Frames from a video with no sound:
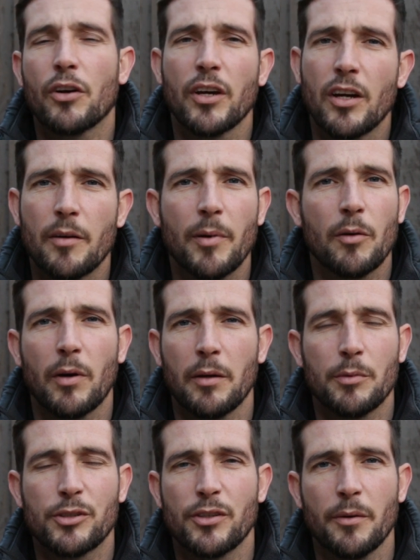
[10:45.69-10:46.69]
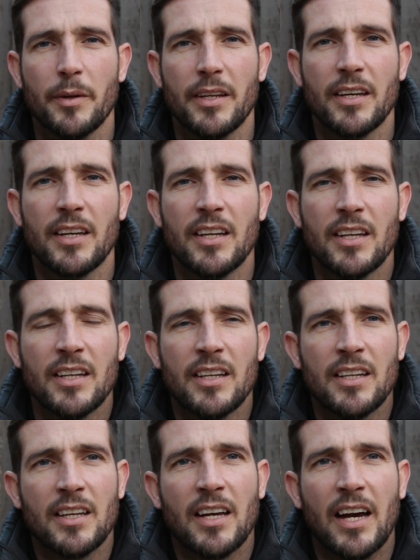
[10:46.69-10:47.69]
care about what he was doing.
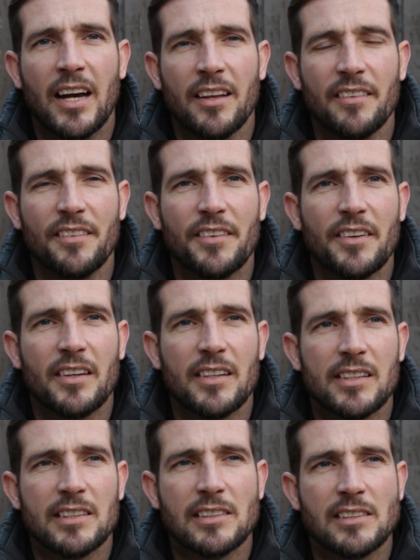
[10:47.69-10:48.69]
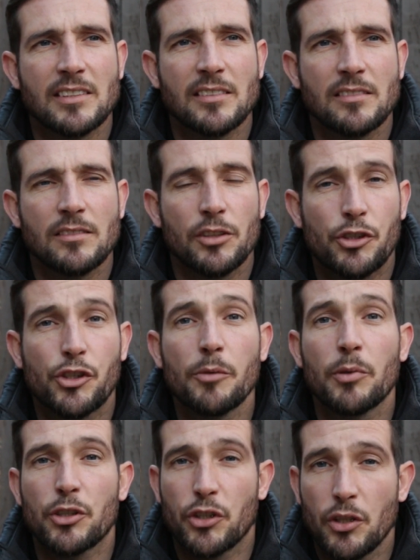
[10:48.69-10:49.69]
And Stu
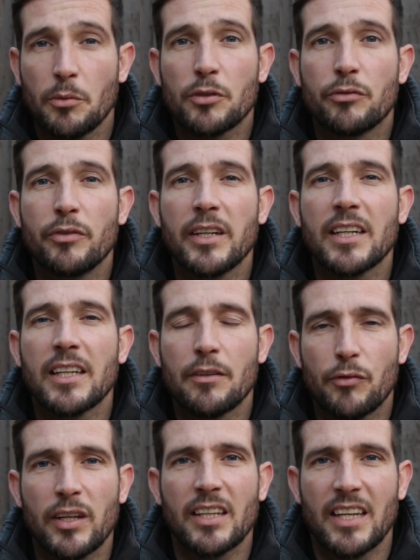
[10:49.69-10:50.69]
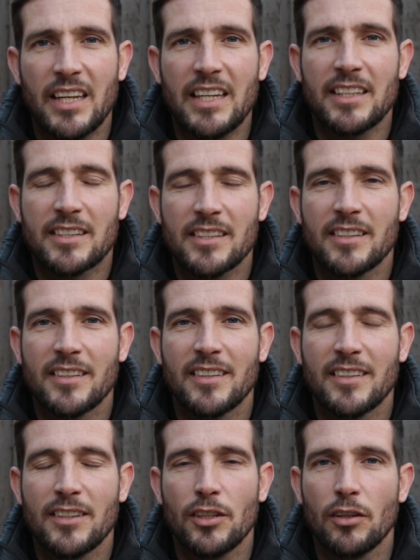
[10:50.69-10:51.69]
was really, really neat.
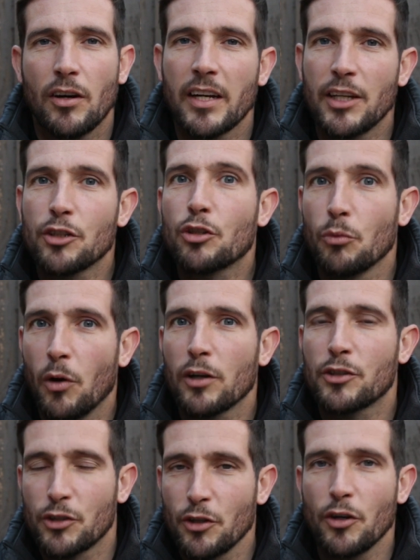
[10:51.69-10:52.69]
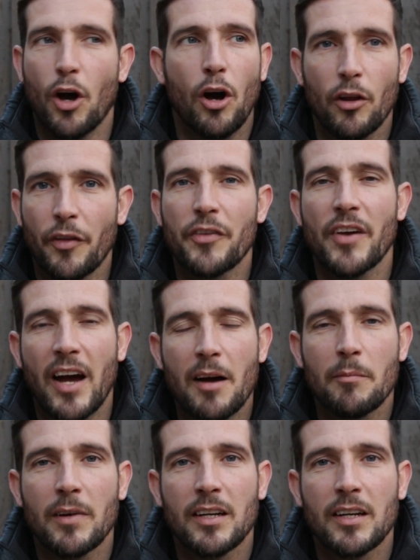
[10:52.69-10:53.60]
You know, and I used to watch Stu all the time.